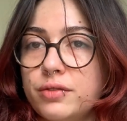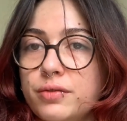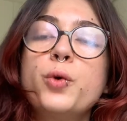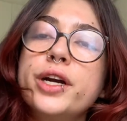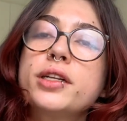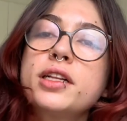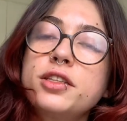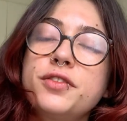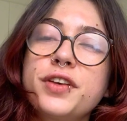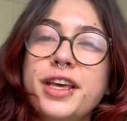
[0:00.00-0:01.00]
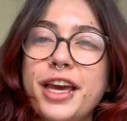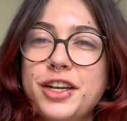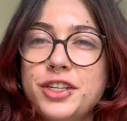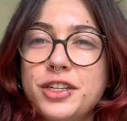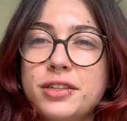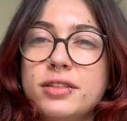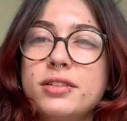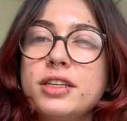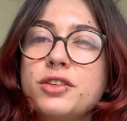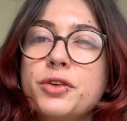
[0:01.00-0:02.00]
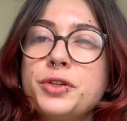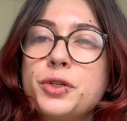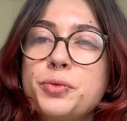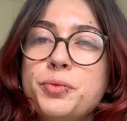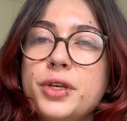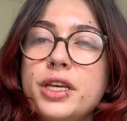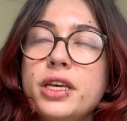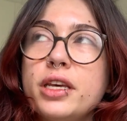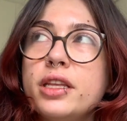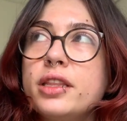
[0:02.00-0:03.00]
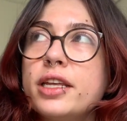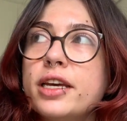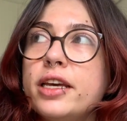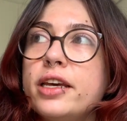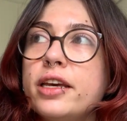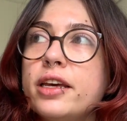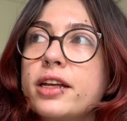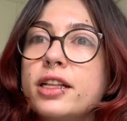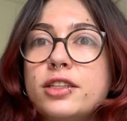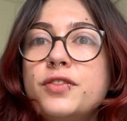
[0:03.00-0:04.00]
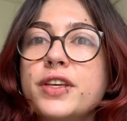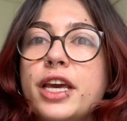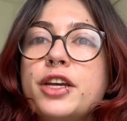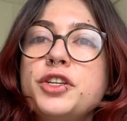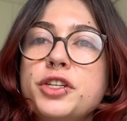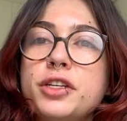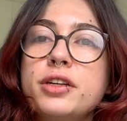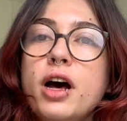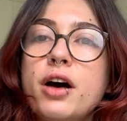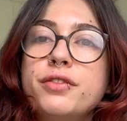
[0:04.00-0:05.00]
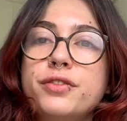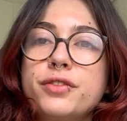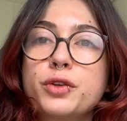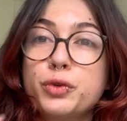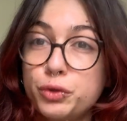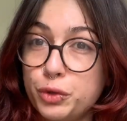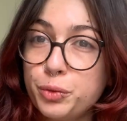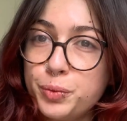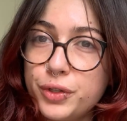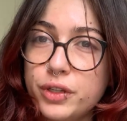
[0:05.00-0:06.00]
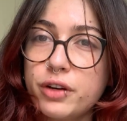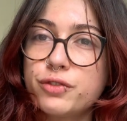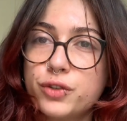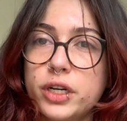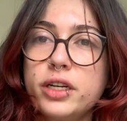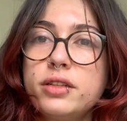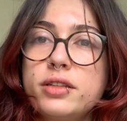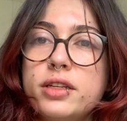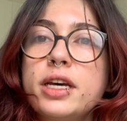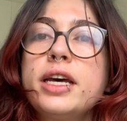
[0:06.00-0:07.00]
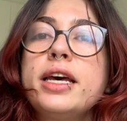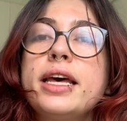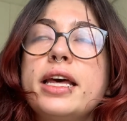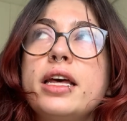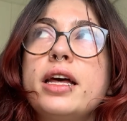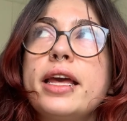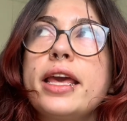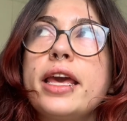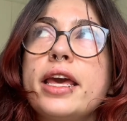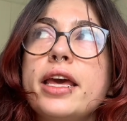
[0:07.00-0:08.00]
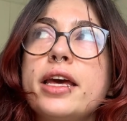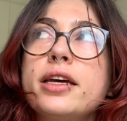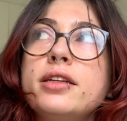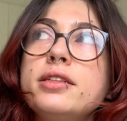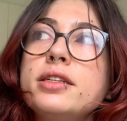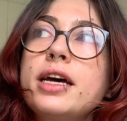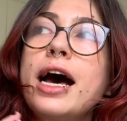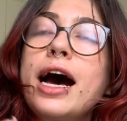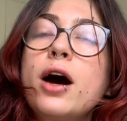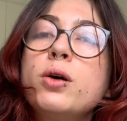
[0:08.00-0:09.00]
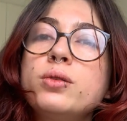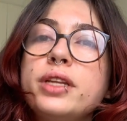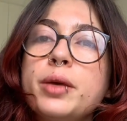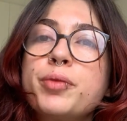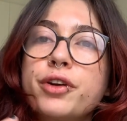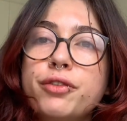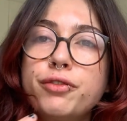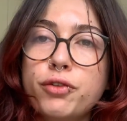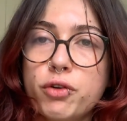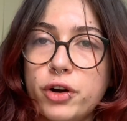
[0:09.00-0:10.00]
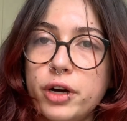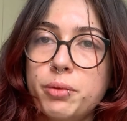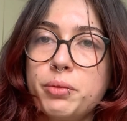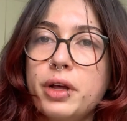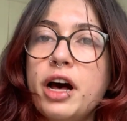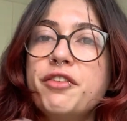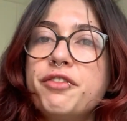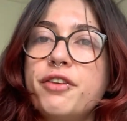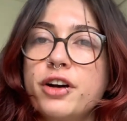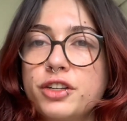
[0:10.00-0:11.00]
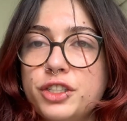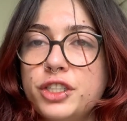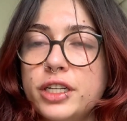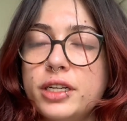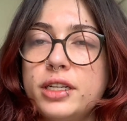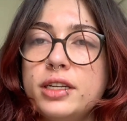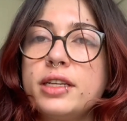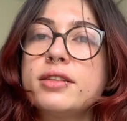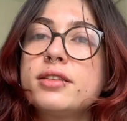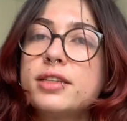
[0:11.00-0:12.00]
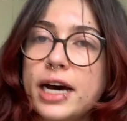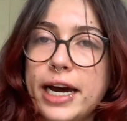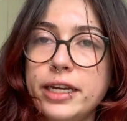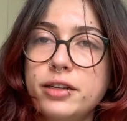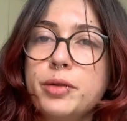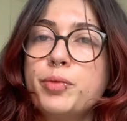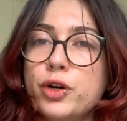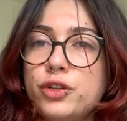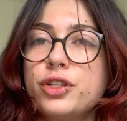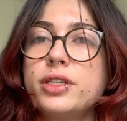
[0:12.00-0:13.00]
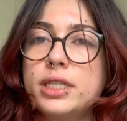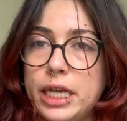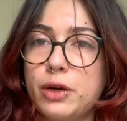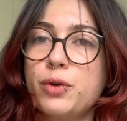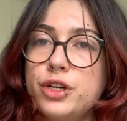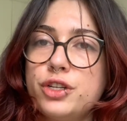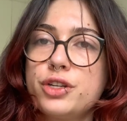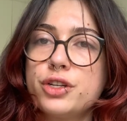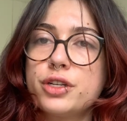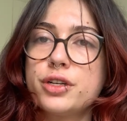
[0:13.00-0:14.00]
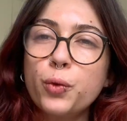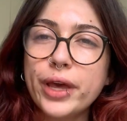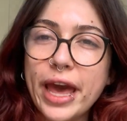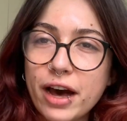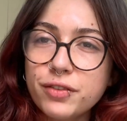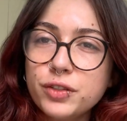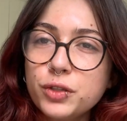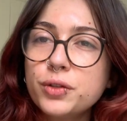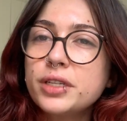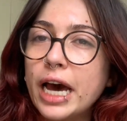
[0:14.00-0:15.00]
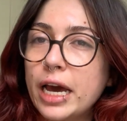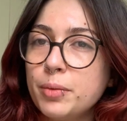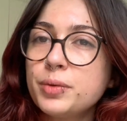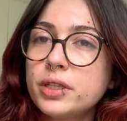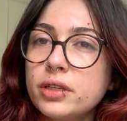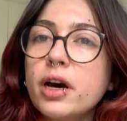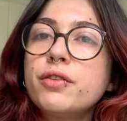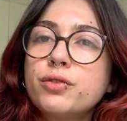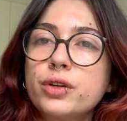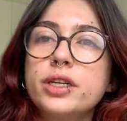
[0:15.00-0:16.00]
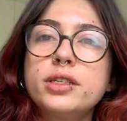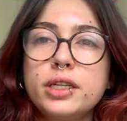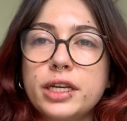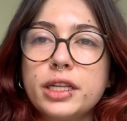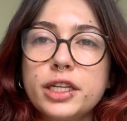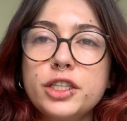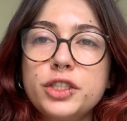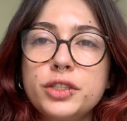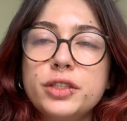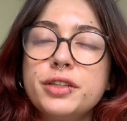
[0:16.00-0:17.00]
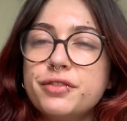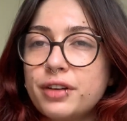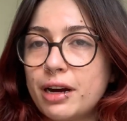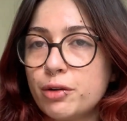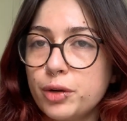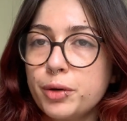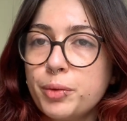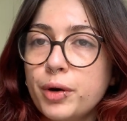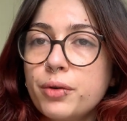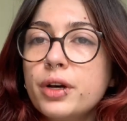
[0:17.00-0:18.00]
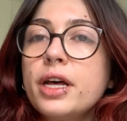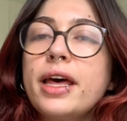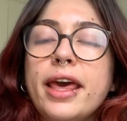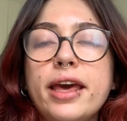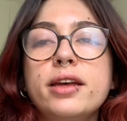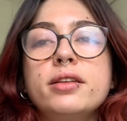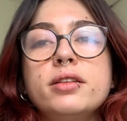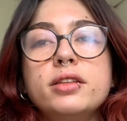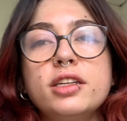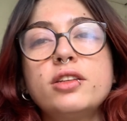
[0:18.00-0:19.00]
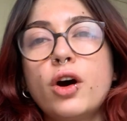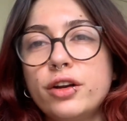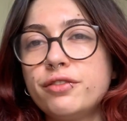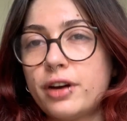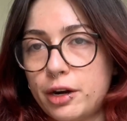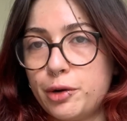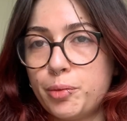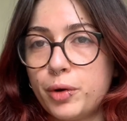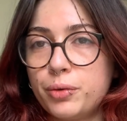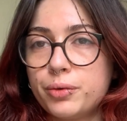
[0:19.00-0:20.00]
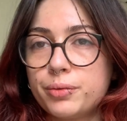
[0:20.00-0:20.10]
Word classification is going to be the classification of groups of words and how they perform a function inside the Portuguese language. We have two types of words in English, the variable and the non-variable.